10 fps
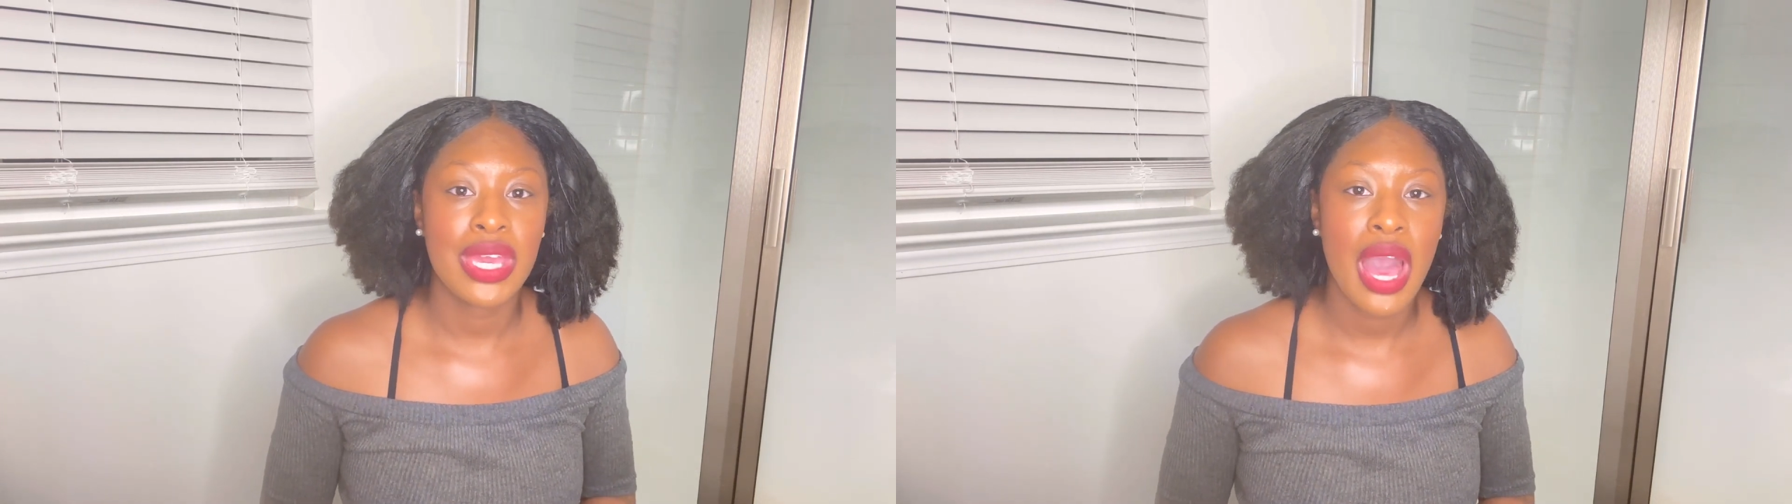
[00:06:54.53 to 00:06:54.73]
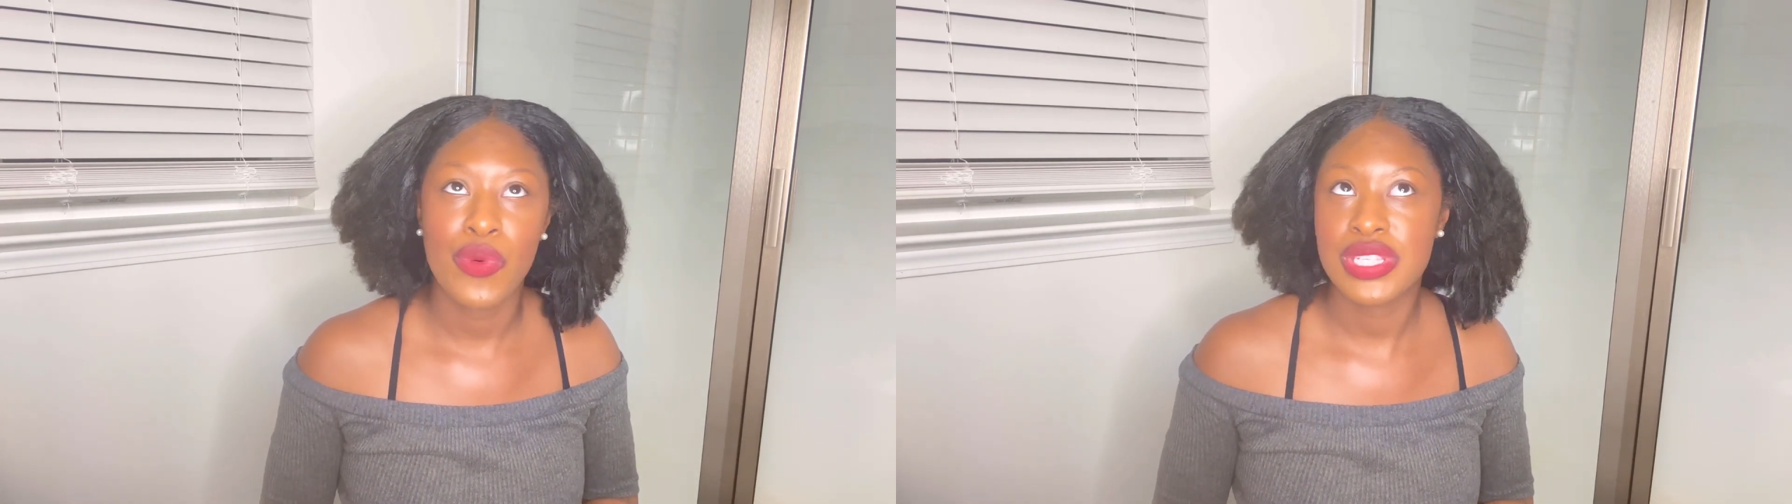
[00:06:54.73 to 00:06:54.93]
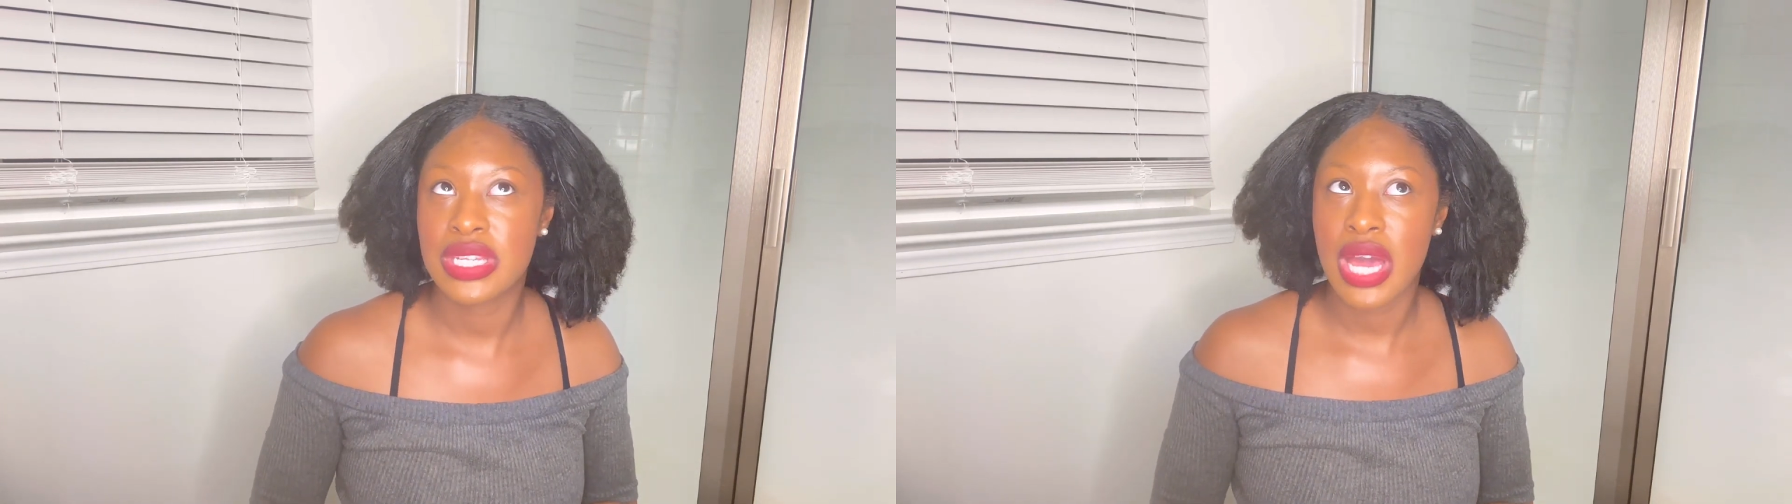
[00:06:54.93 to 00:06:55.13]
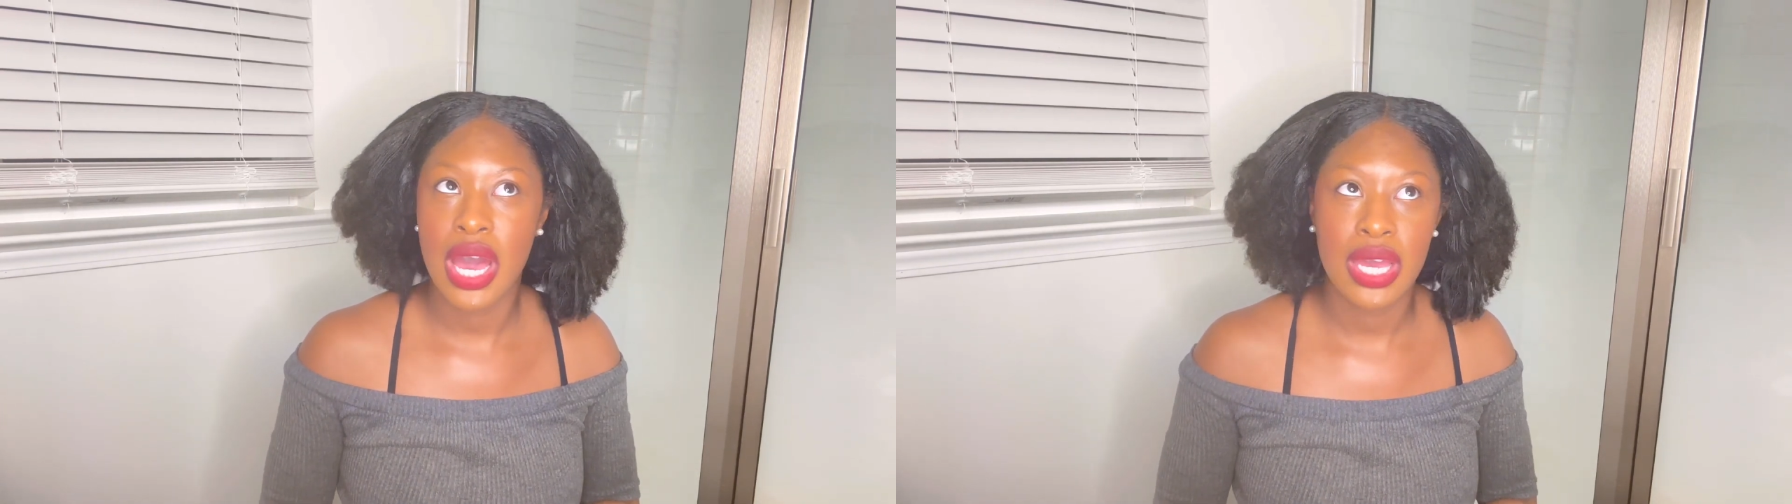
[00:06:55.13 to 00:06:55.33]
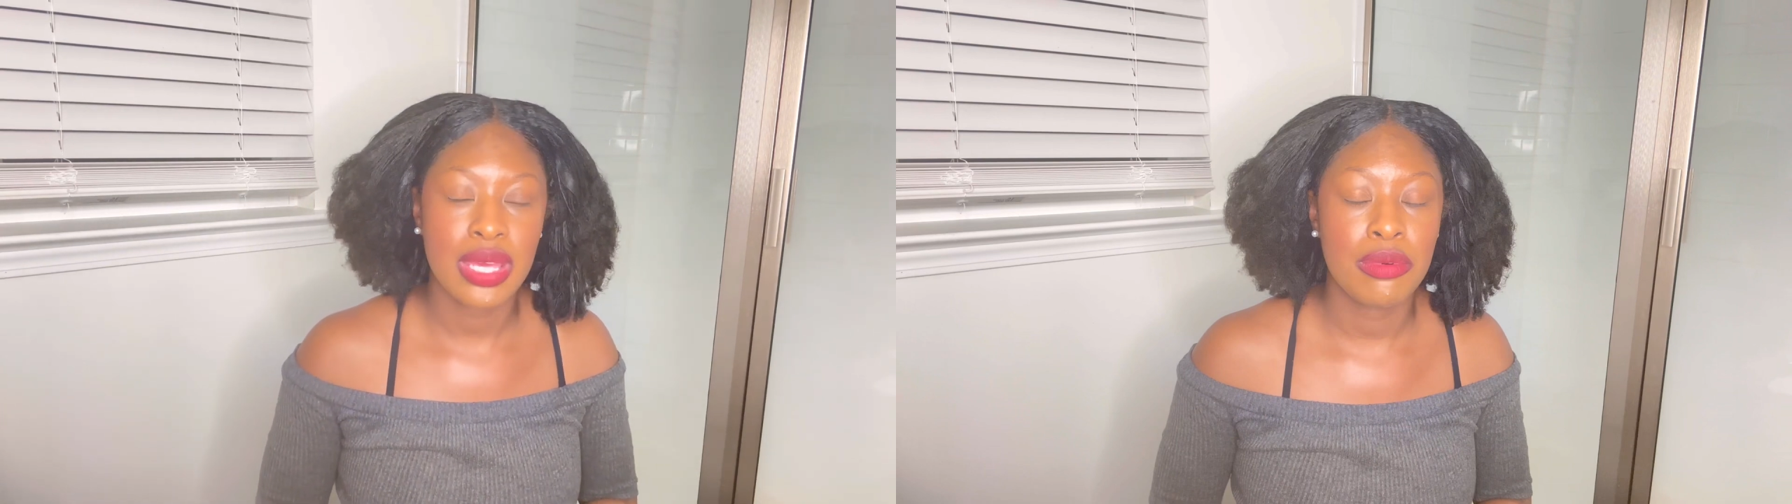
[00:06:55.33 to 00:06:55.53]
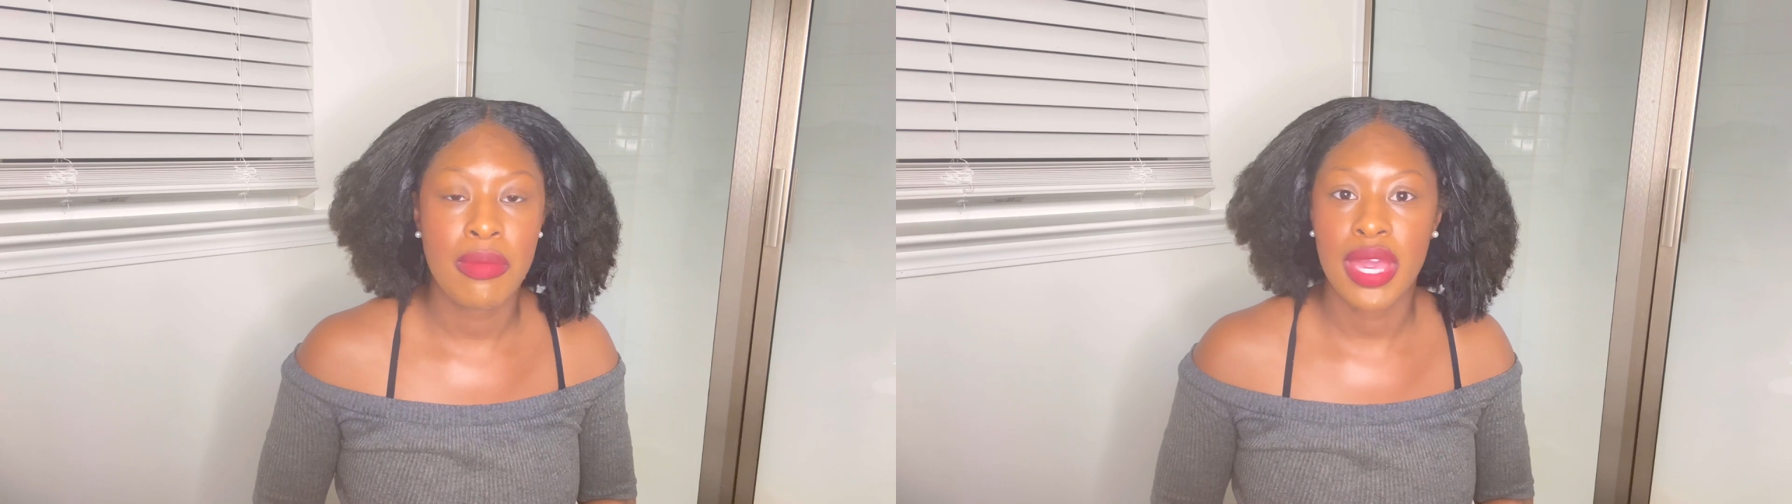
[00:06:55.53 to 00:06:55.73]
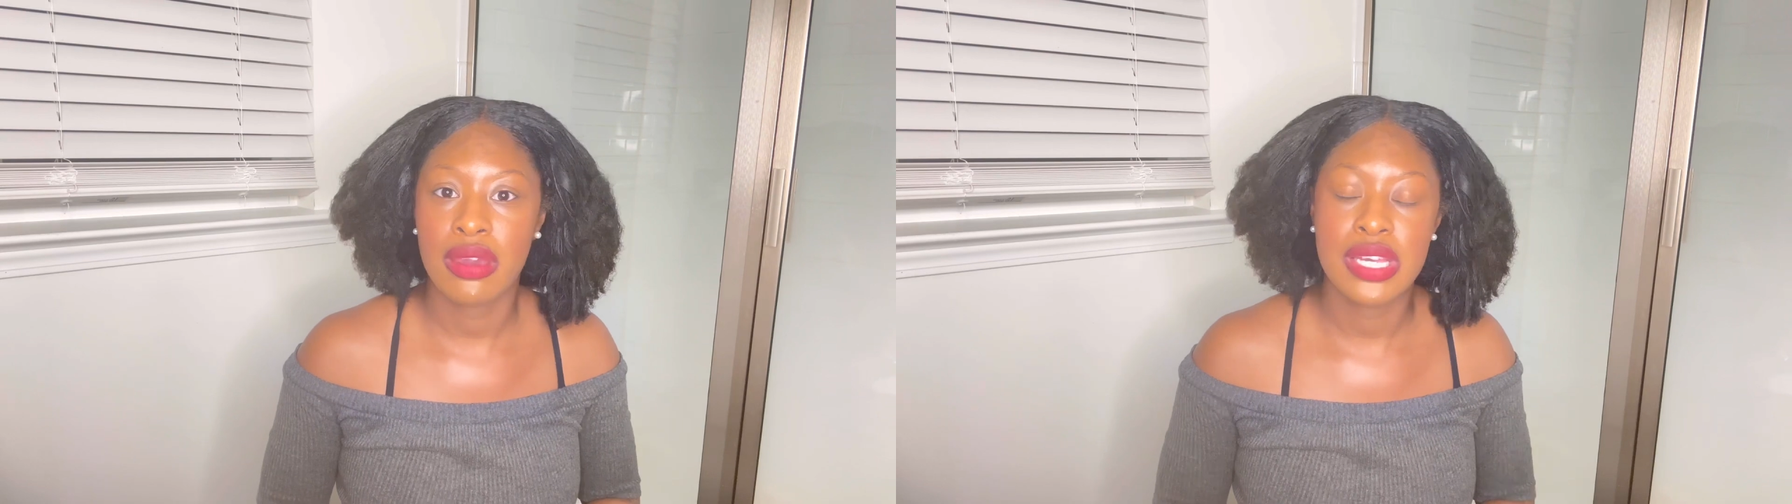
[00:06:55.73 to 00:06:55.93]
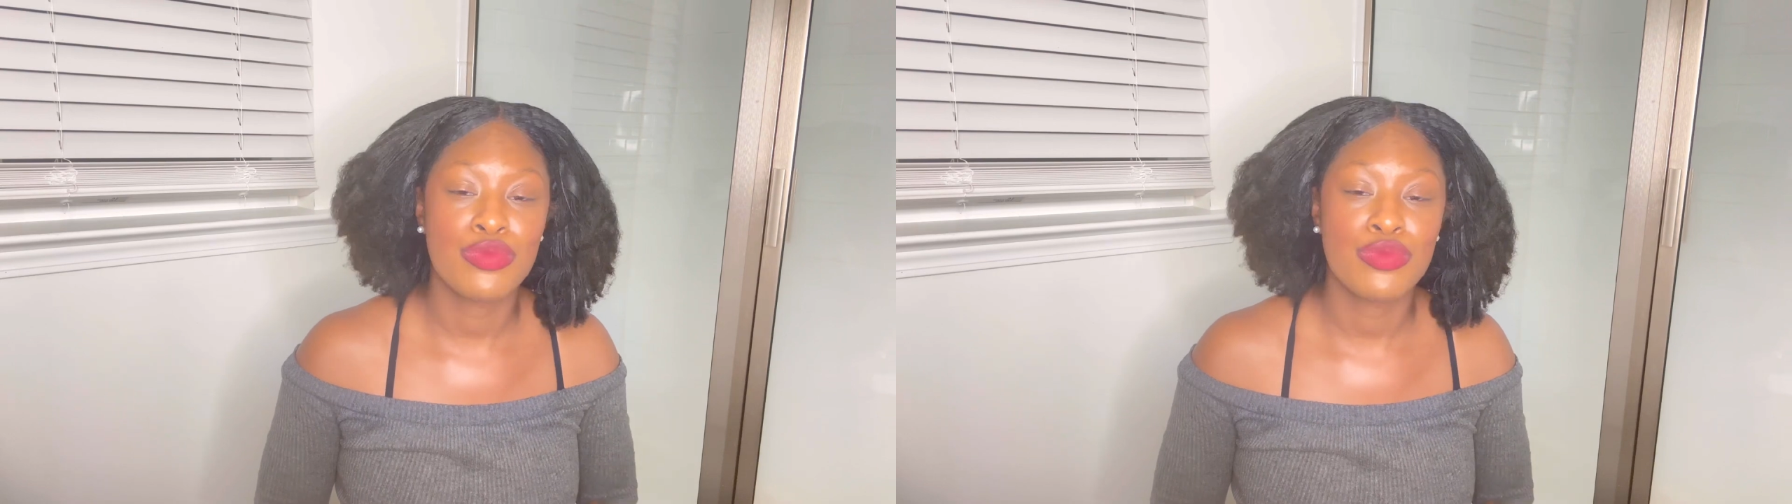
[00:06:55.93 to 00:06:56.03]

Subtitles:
I was not keeping my hair as